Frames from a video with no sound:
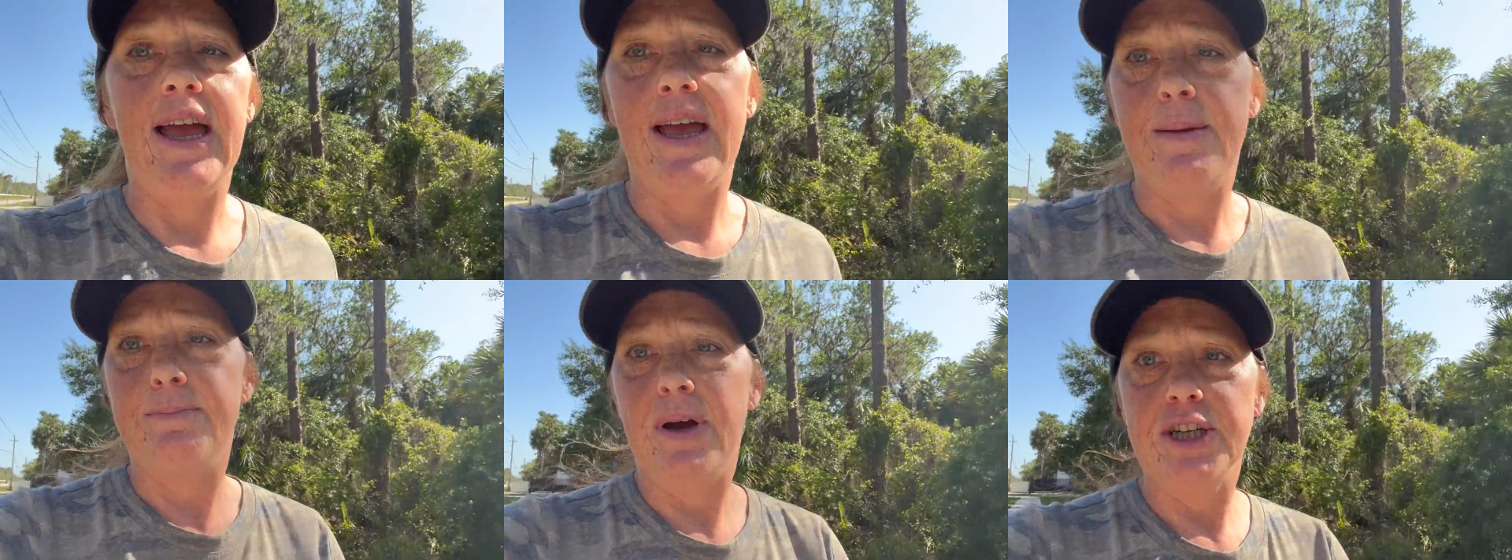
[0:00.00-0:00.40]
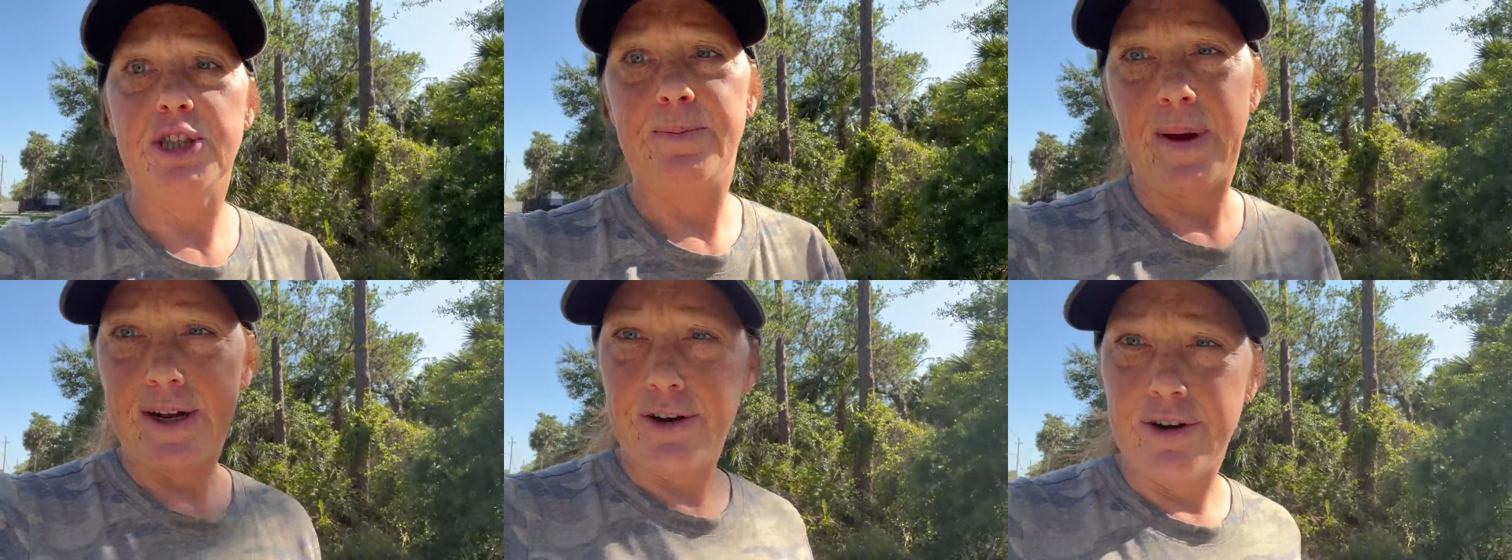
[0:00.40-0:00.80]
a
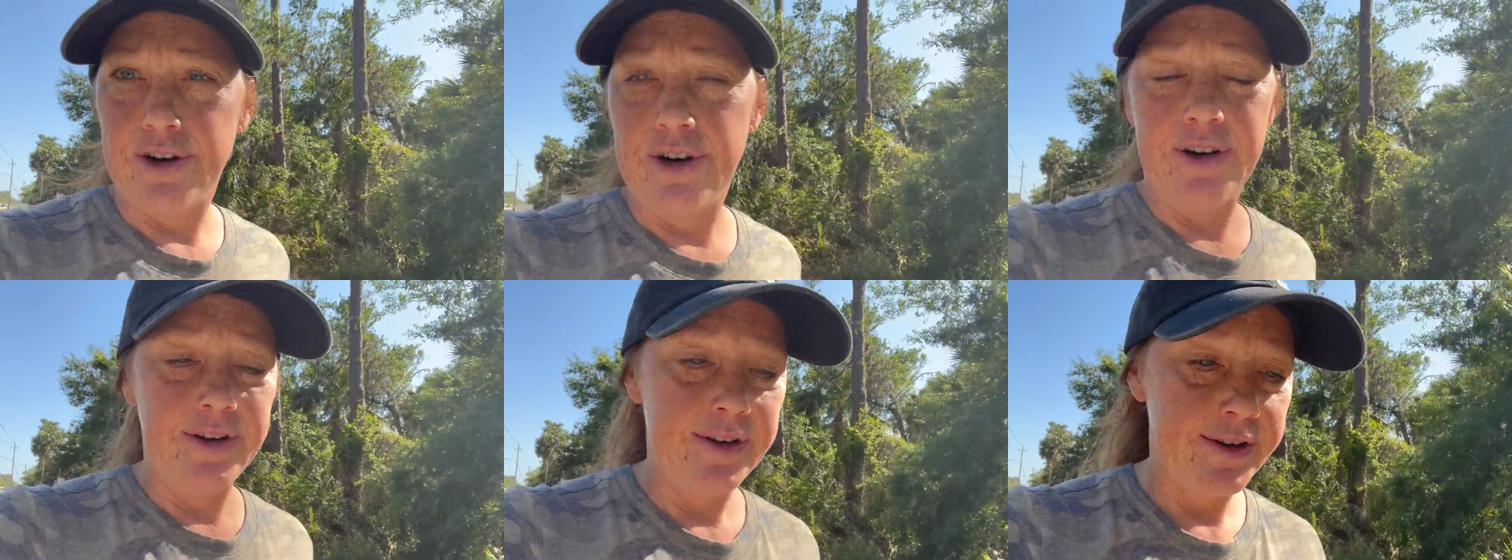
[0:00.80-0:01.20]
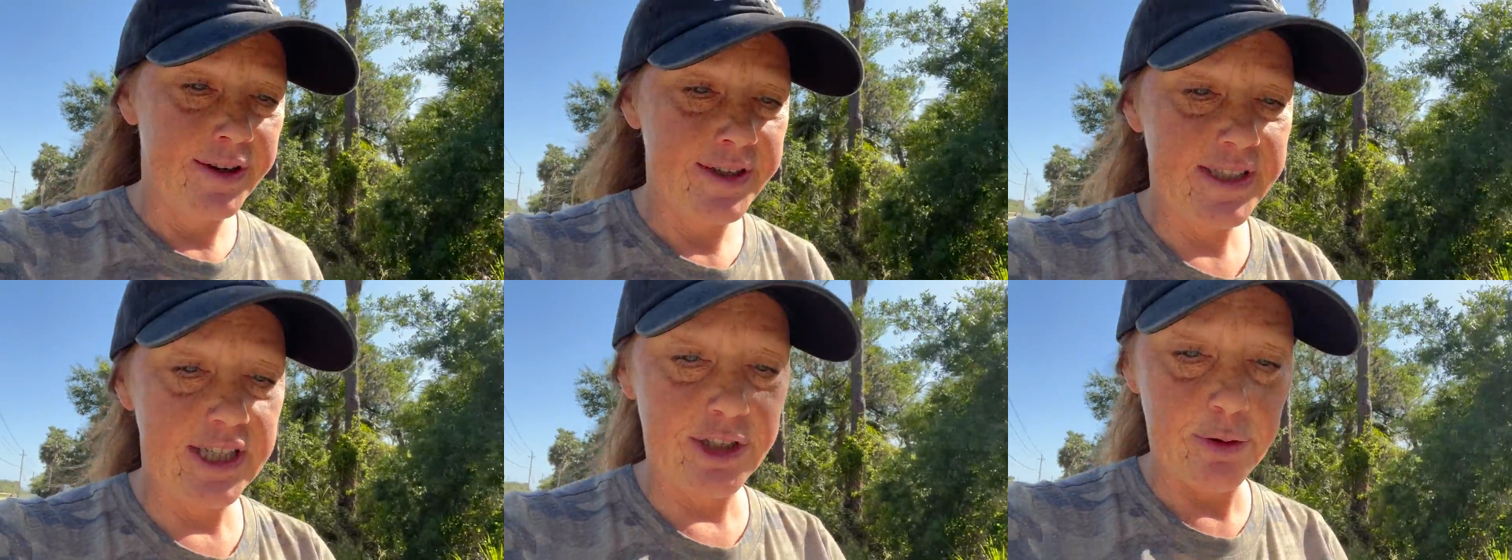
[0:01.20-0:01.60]
much better
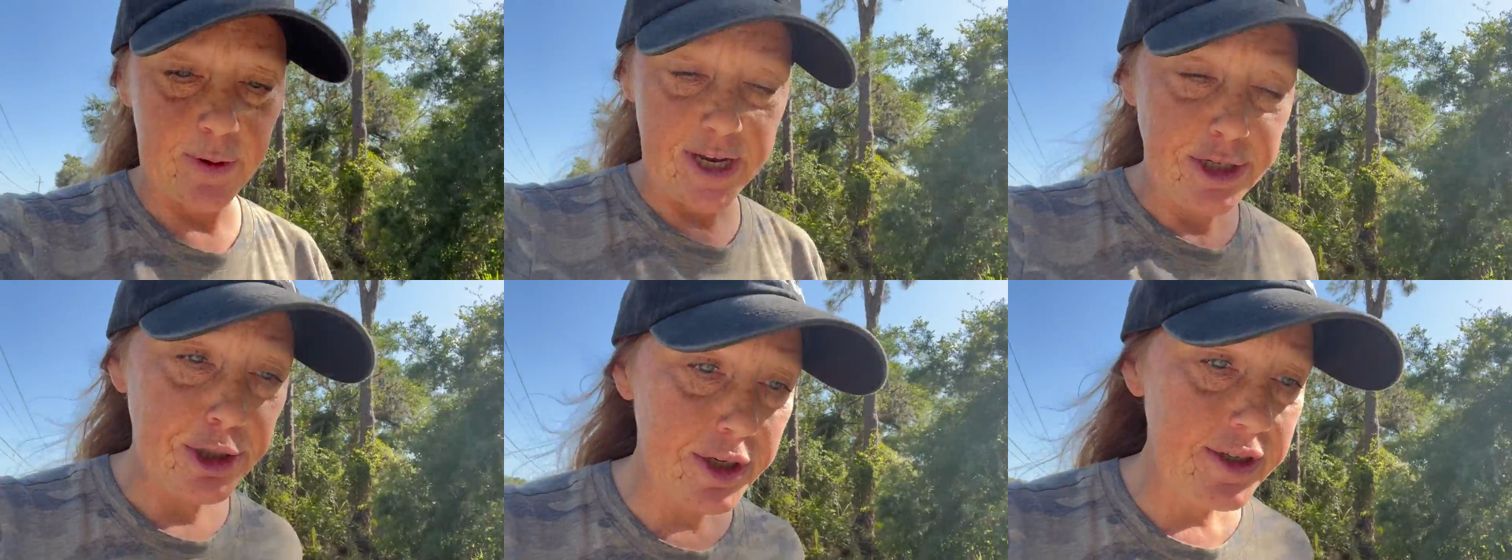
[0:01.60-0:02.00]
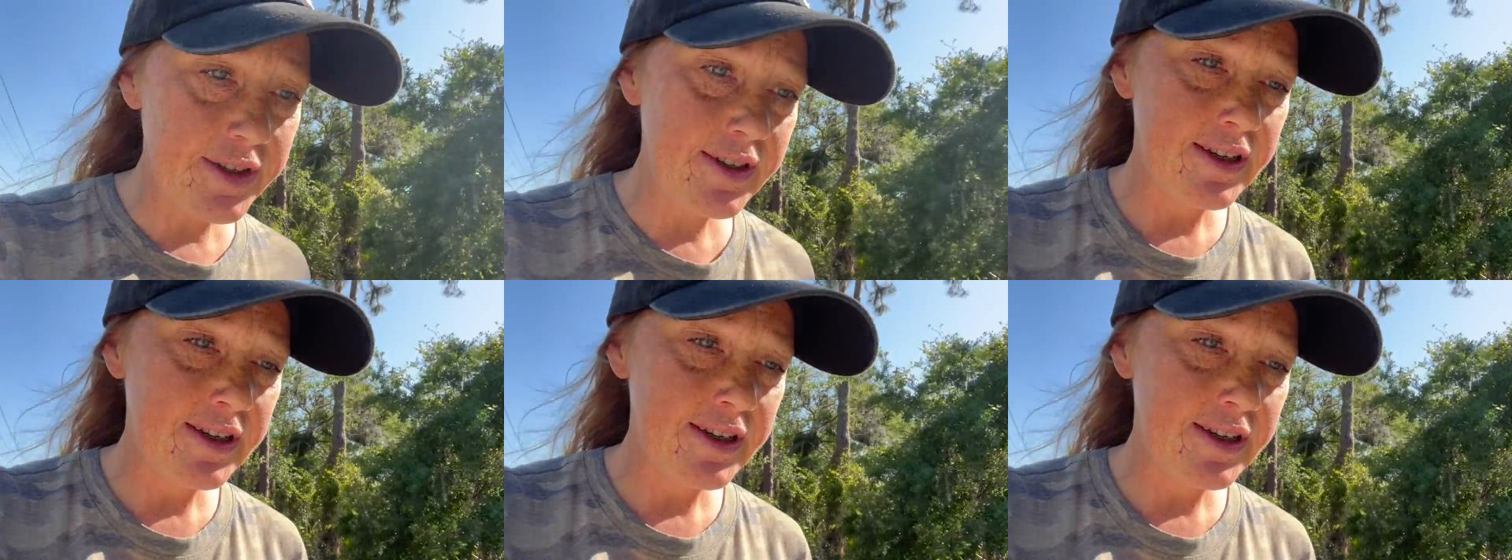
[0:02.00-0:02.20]
situation.